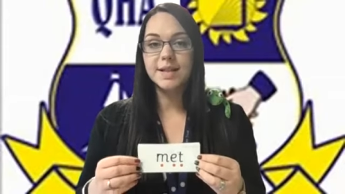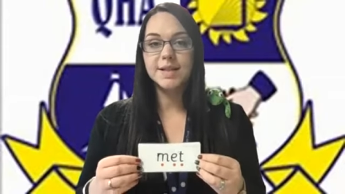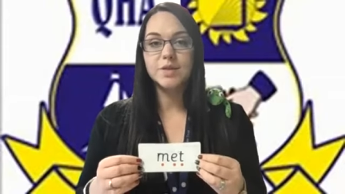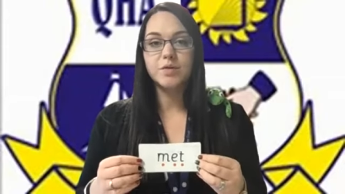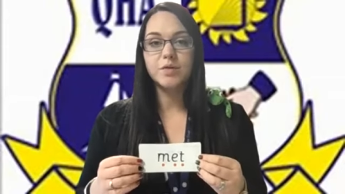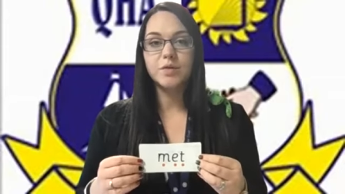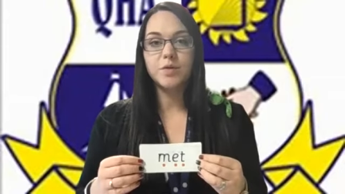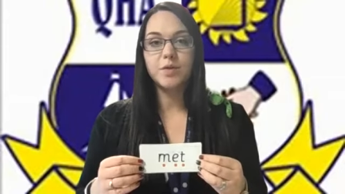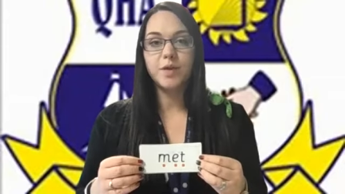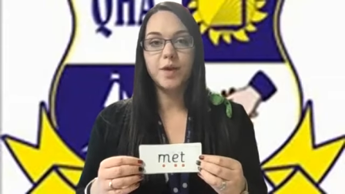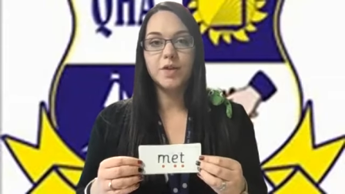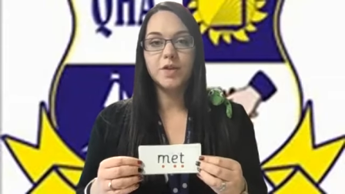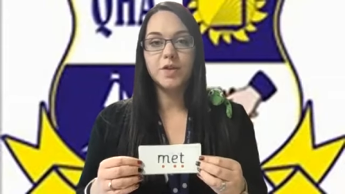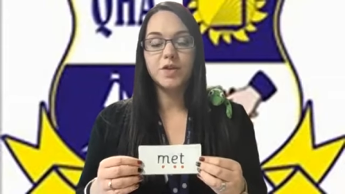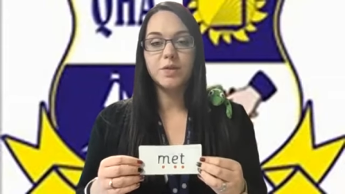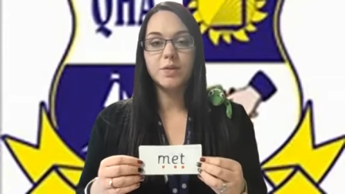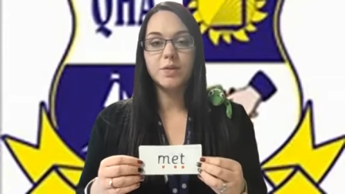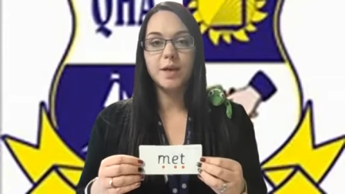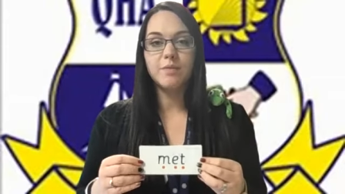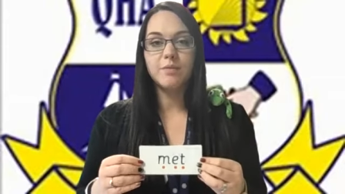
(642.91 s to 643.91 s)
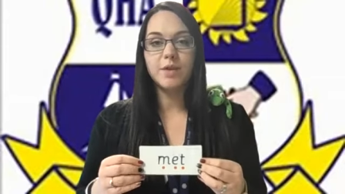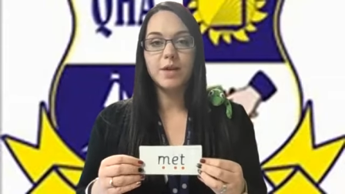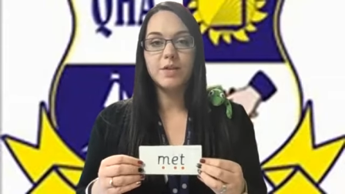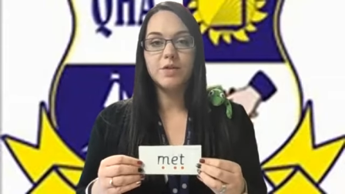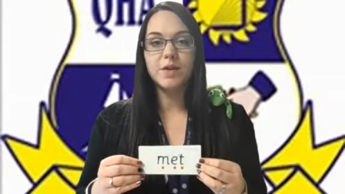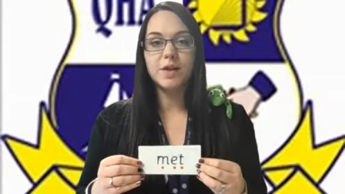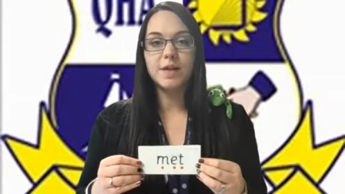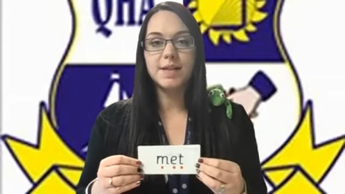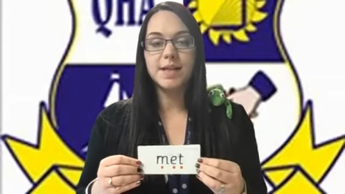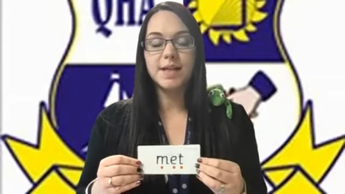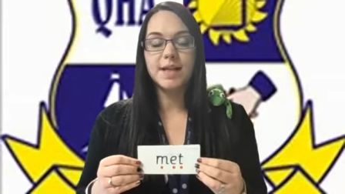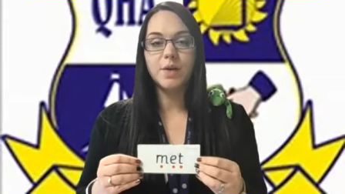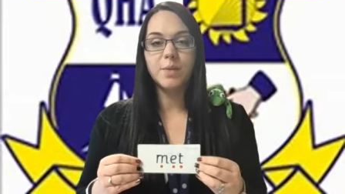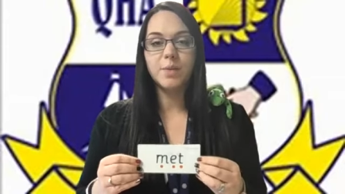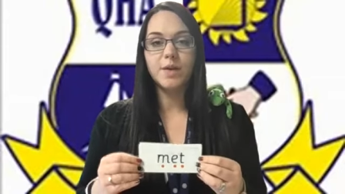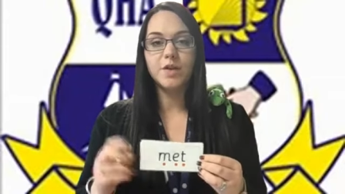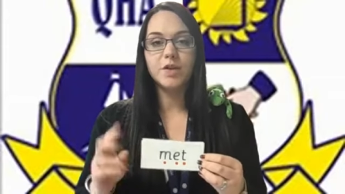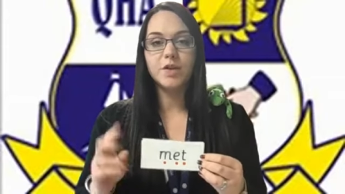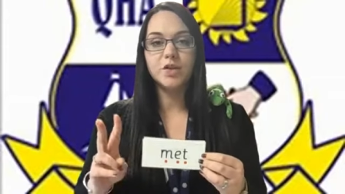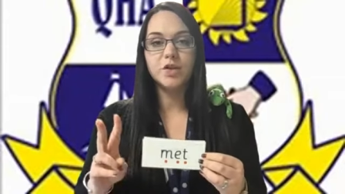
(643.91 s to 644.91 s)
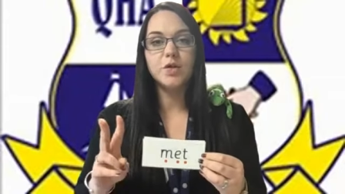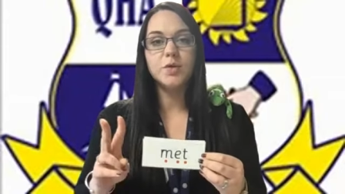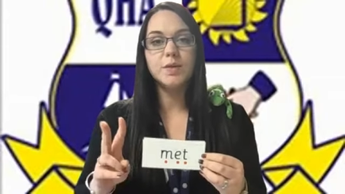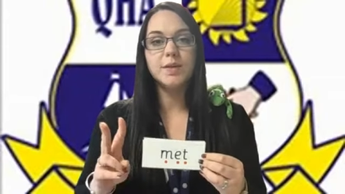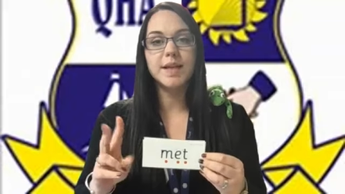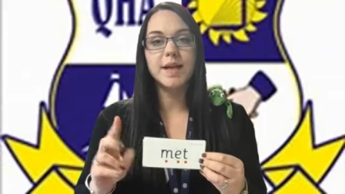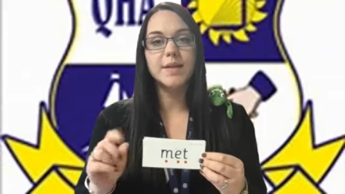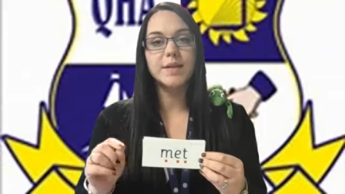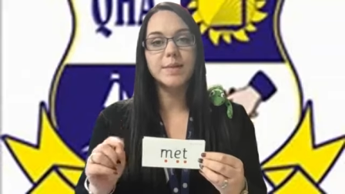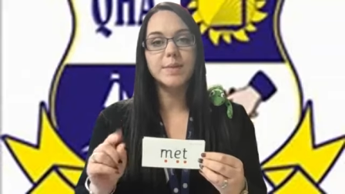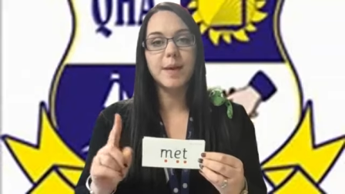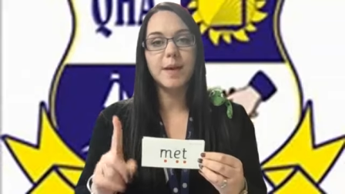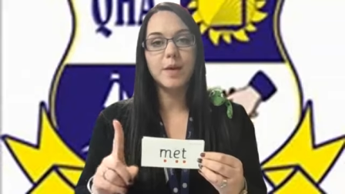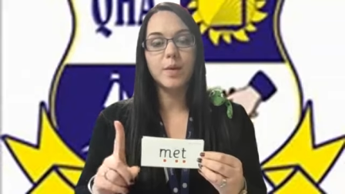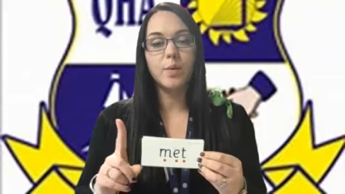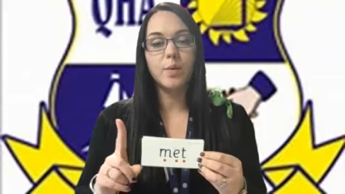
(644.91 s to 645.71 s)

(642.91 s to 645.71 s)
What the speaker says: as it's referred to in Read Write Inc when two sounds